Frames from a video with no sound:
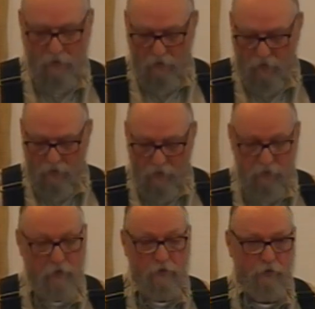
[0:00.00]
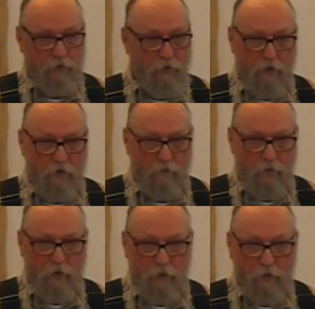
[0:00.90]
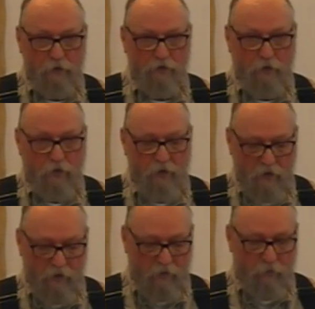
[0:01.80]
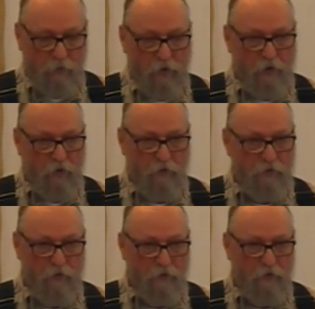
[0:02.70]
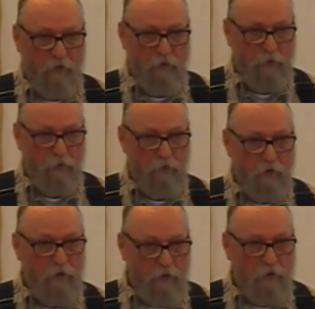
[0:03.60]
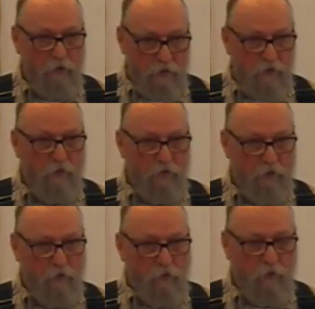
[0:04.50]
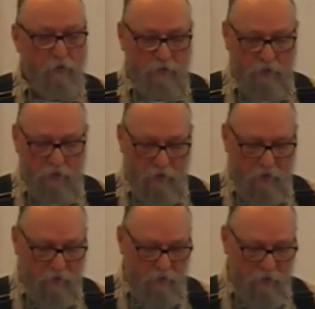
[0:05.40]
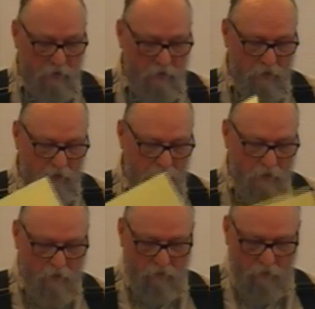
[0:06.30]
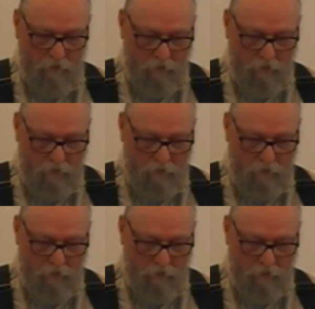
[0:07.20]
and that ascension, many many people saw that after Pentecost. There saw people literally saw him raised into into heaven.